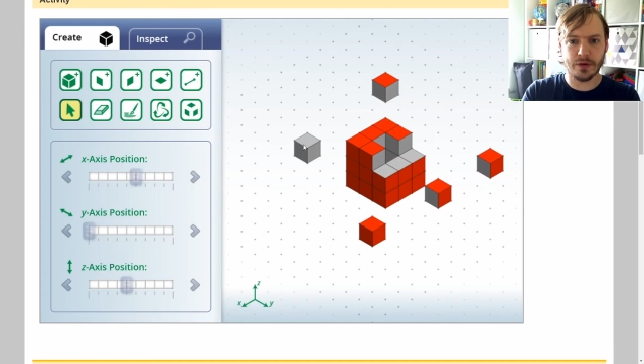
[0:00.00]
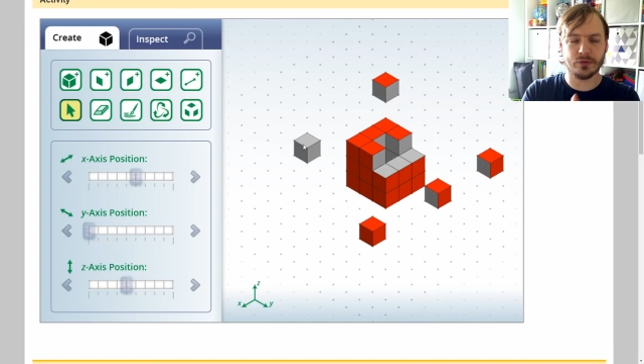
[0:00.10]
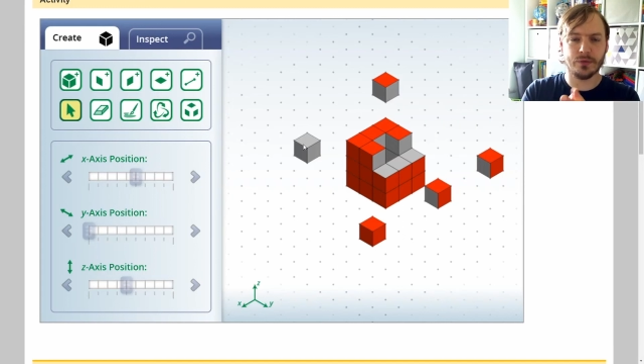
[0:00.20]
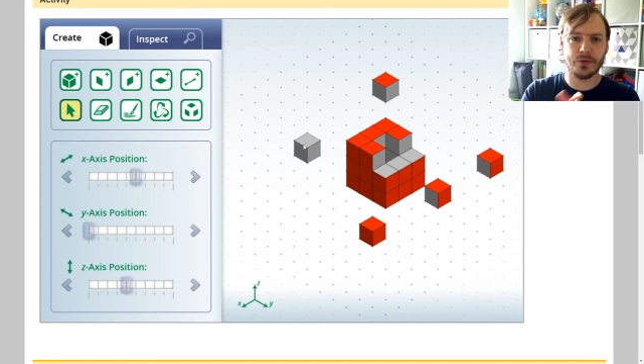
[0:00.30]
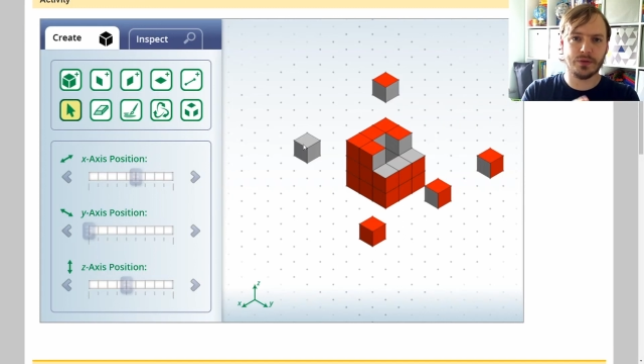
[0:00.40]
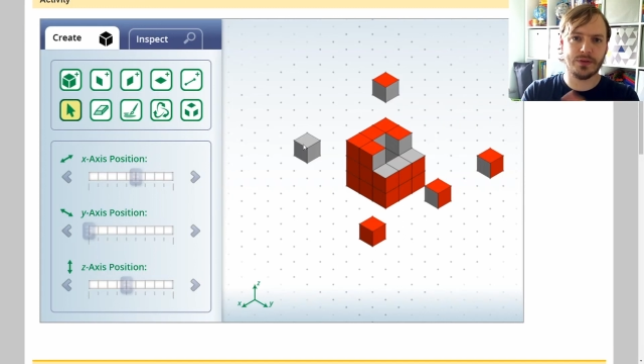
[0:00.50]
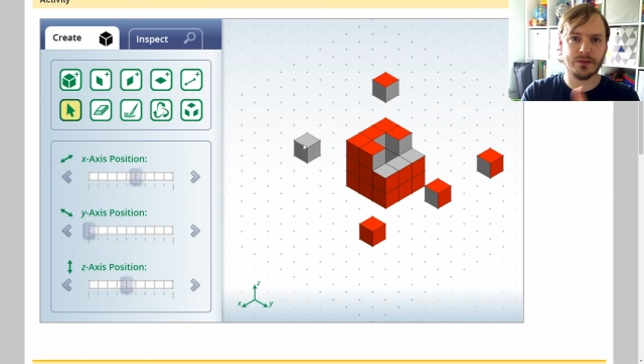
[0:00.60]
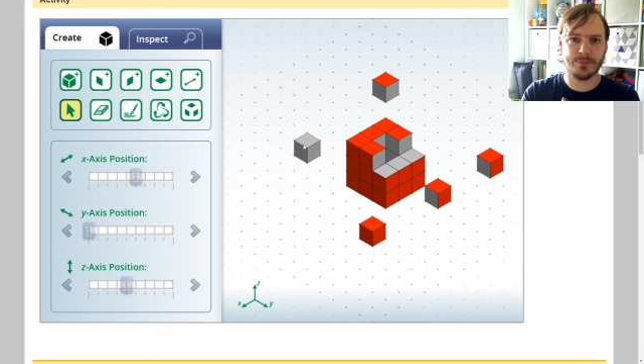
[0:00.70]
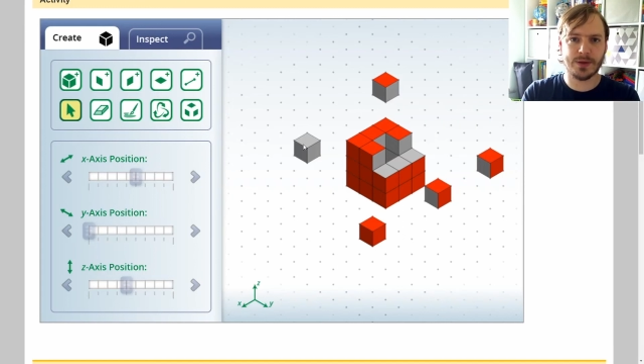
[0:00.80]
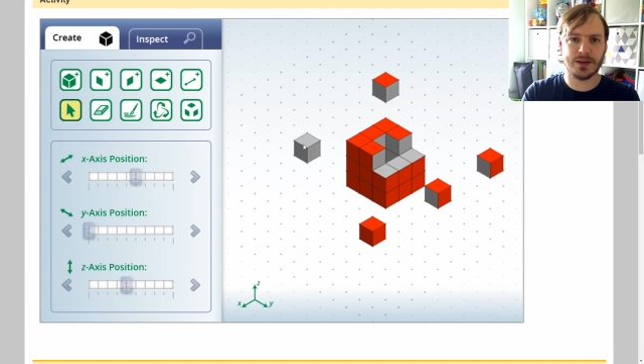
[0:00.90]
So if instead
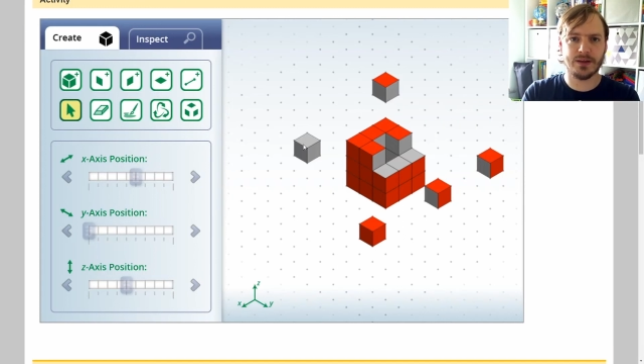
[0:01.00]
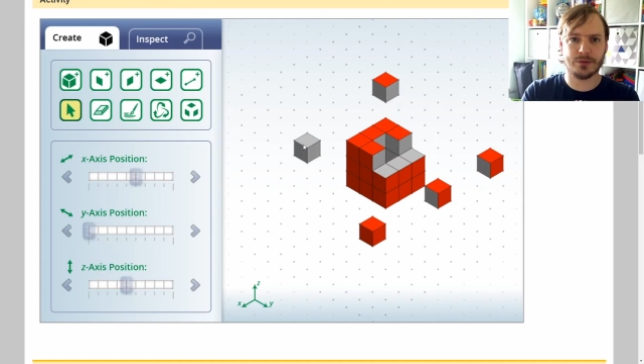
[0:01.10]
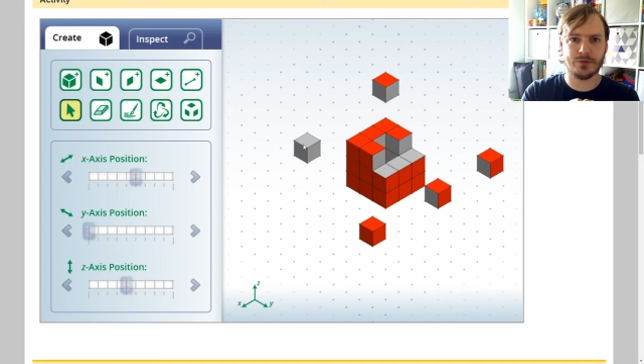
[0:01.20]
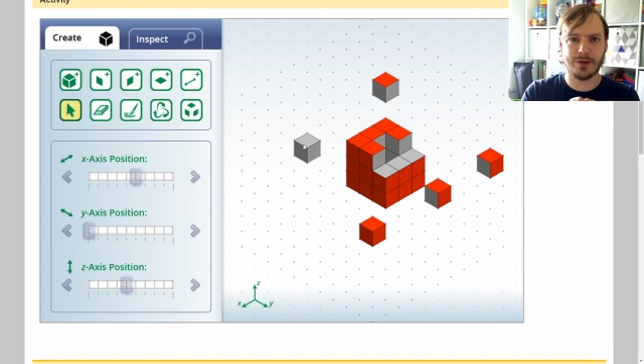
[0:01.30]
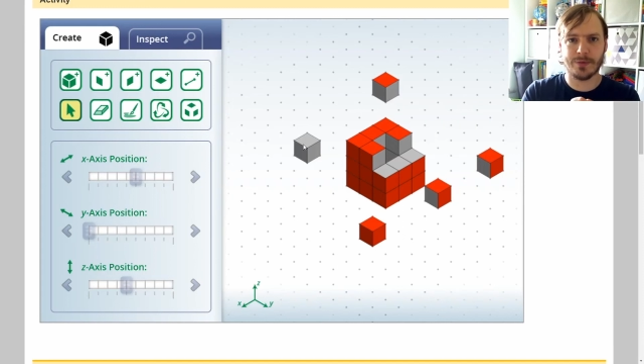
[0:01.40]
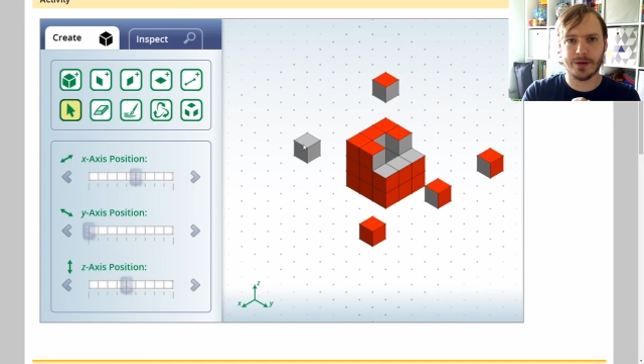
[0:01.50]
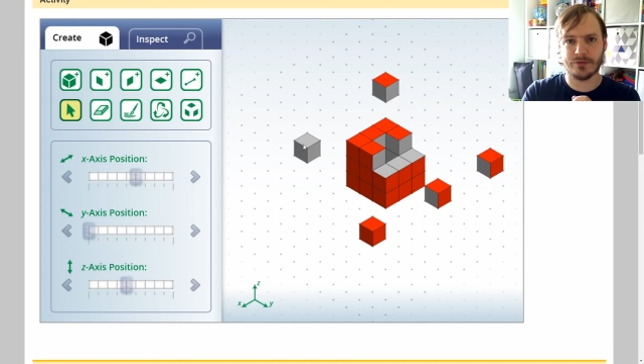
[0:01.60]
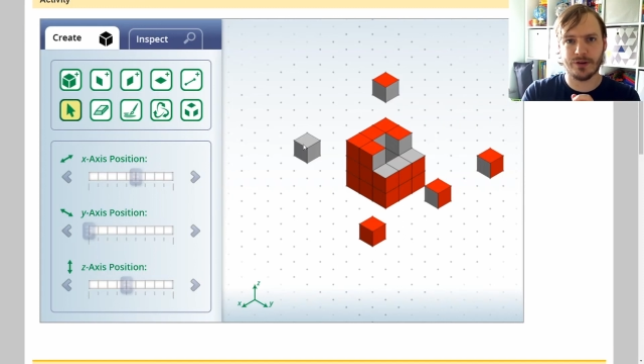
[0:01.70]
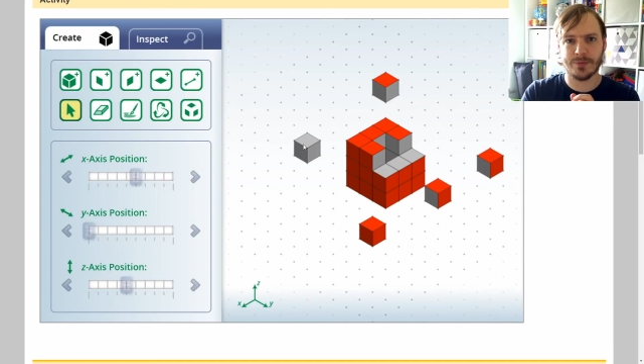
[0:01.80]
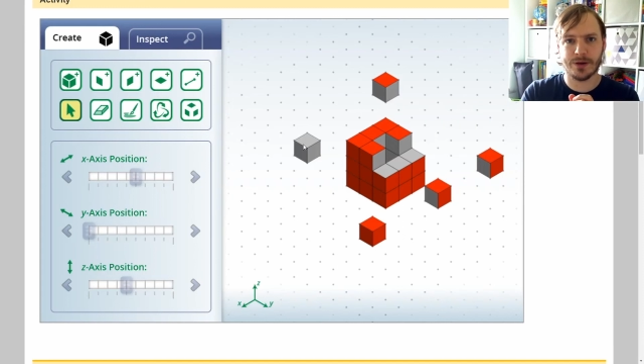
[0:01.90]
of making a 3 by
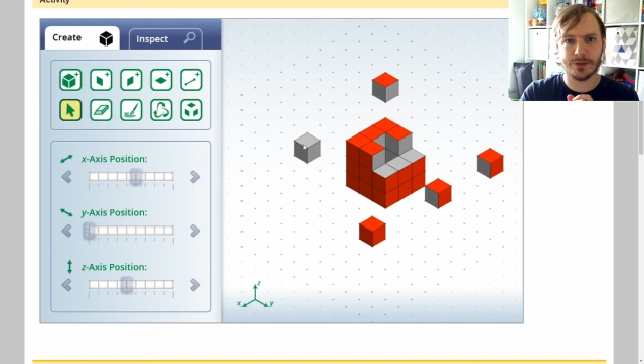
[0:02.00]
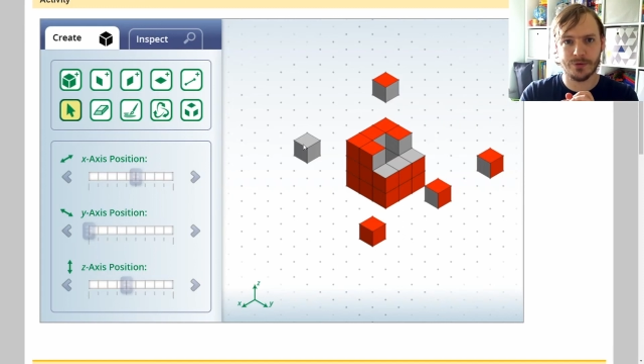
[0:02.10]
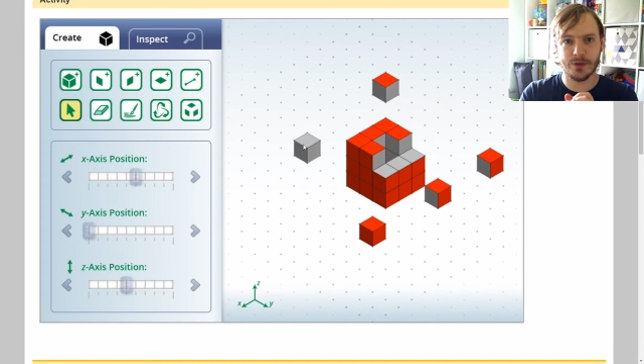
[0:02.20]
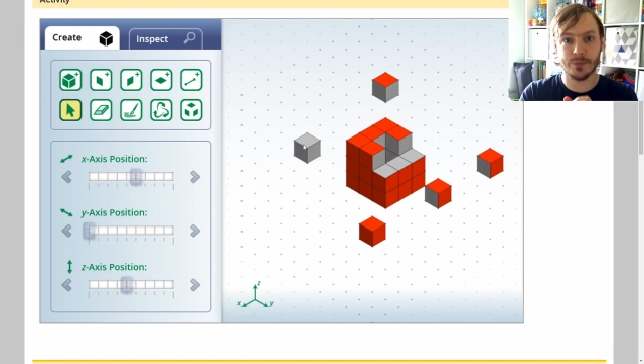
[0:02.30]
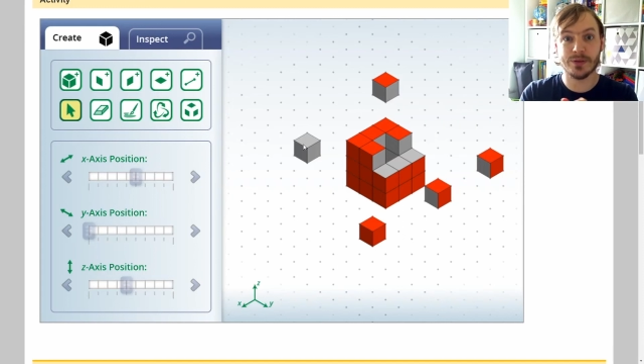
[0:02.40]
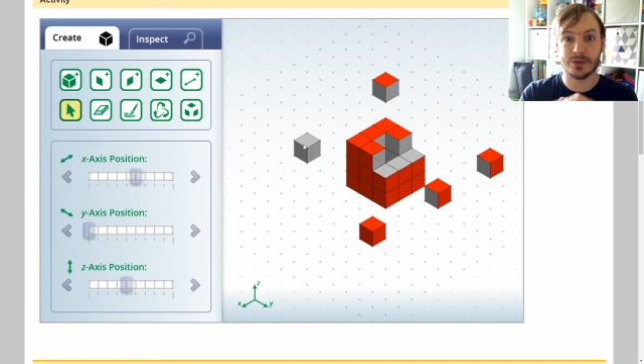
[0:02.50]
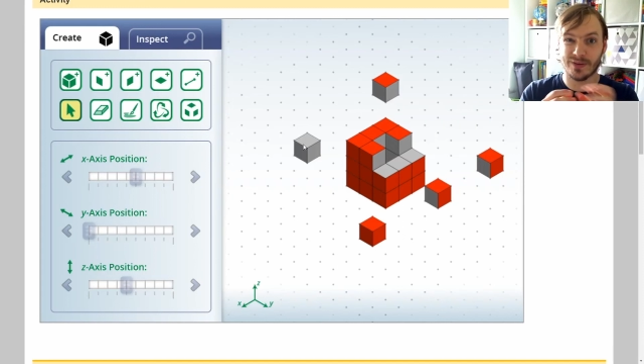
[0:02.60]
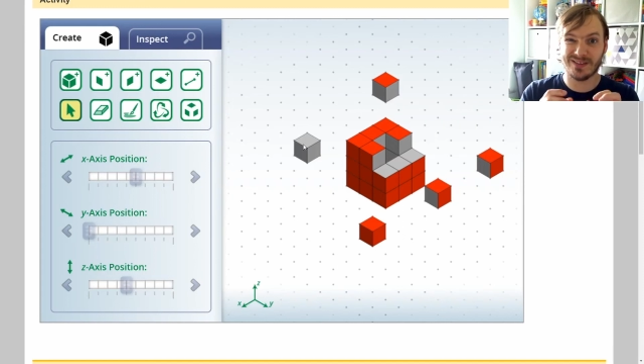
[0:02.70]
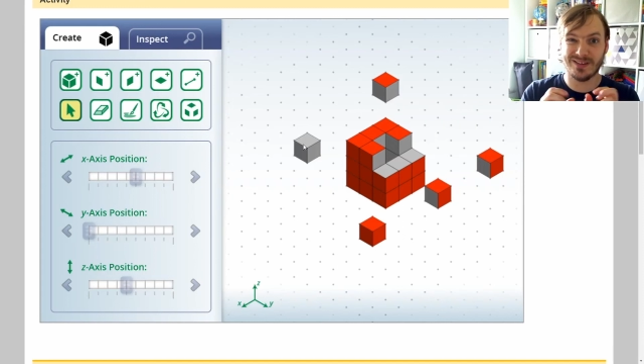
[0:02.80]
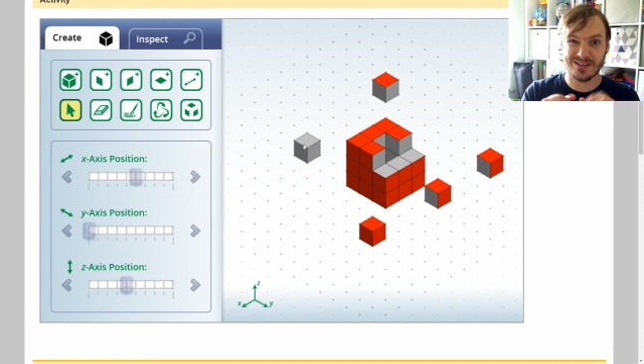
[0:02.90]
3 by 3 with
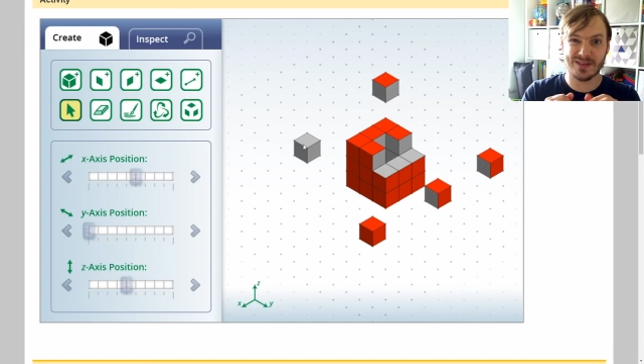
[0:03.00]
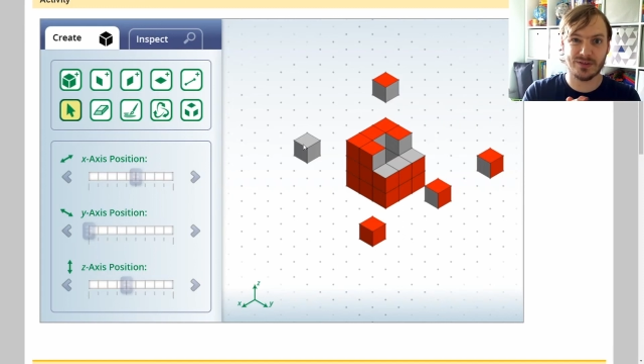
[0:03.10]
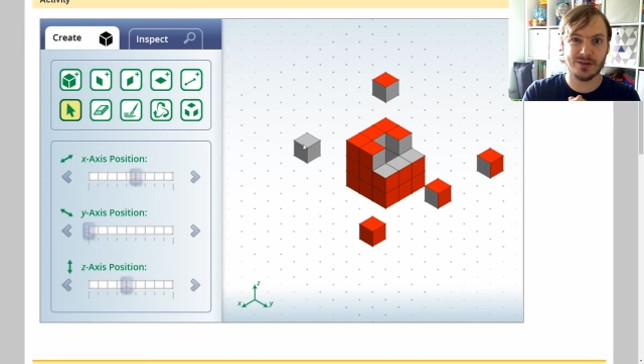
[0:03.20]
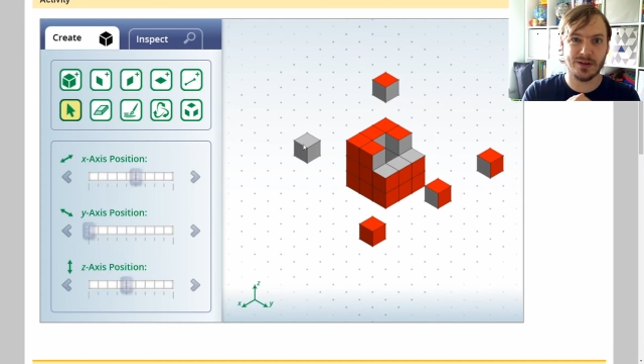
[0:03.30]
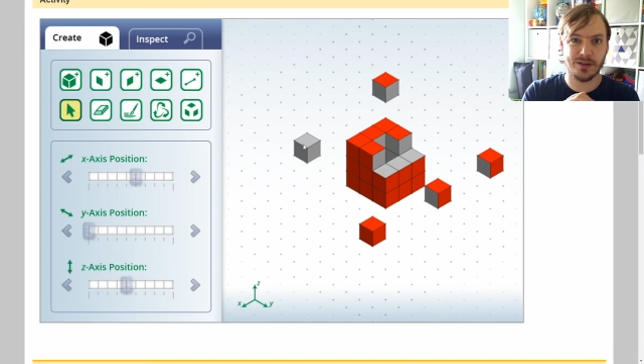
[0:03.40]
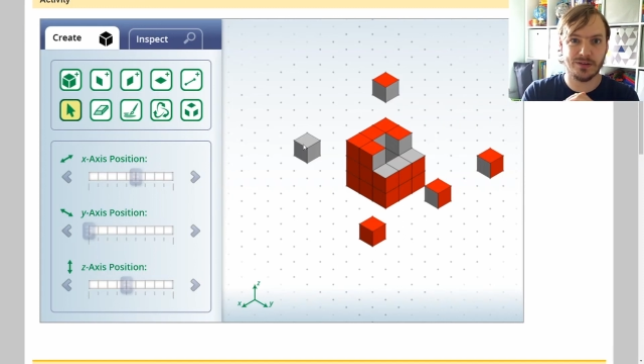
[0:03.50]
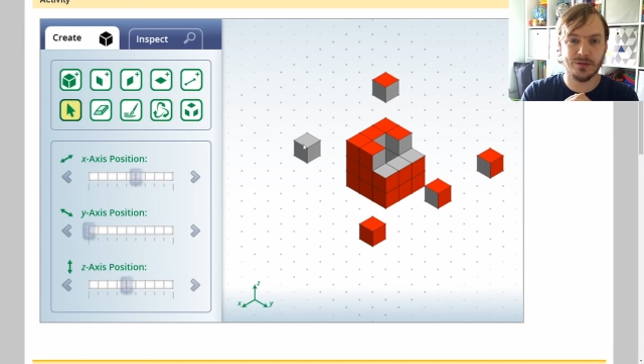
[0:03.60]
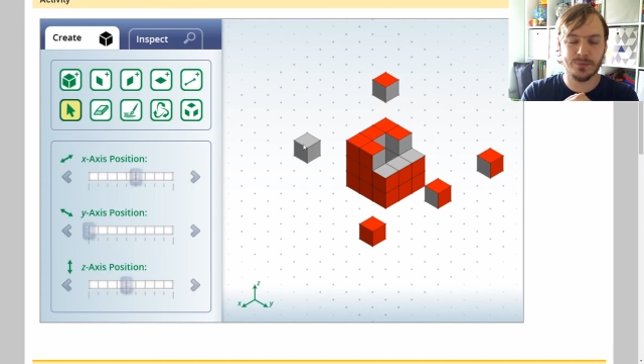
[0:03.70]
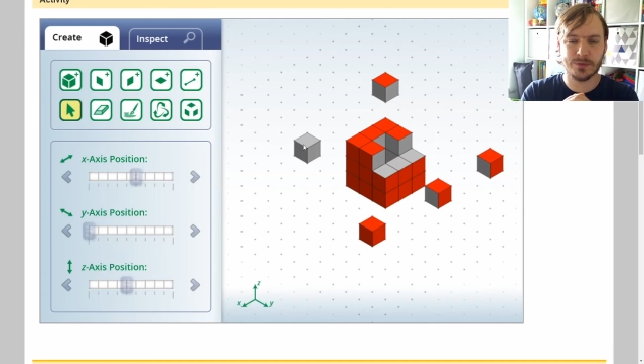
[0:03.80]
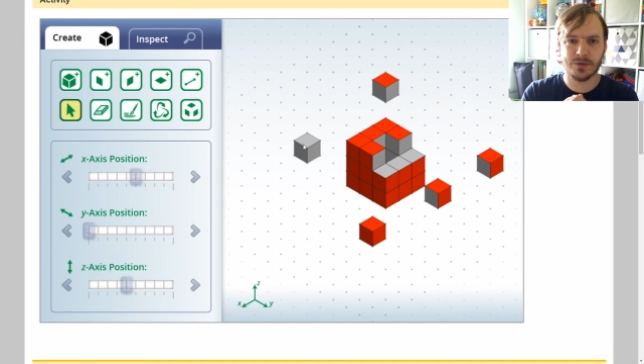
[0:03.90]
27 tiny
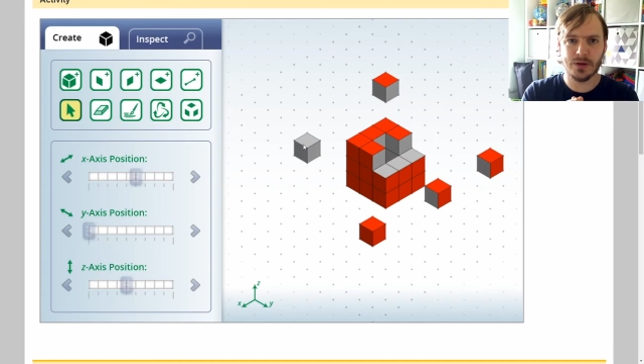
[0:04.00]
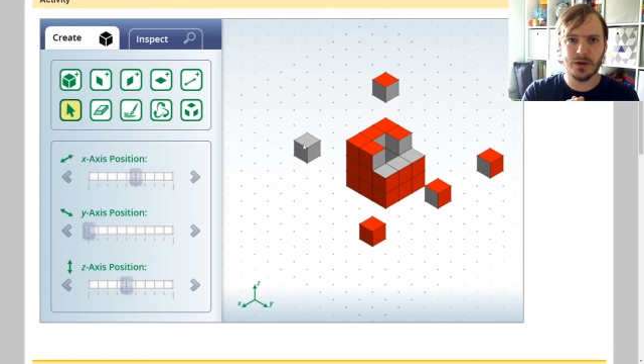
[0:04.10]
cubes,